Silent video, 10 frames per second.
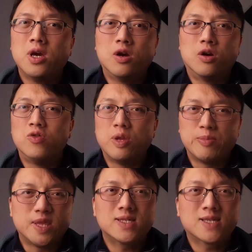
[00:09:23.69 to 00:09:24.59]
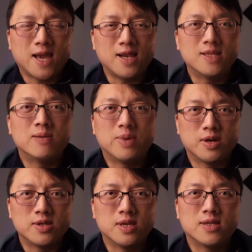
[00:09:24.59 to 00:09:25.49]
or remained silent
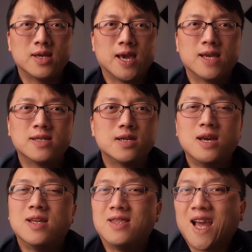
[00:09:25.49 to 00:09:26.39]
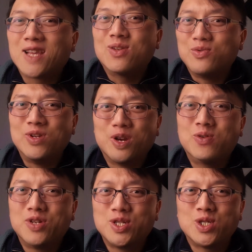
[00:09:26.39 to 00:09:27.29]
about it as not real
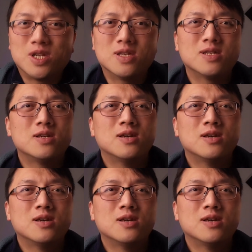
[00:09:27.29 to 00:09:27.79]
Christians.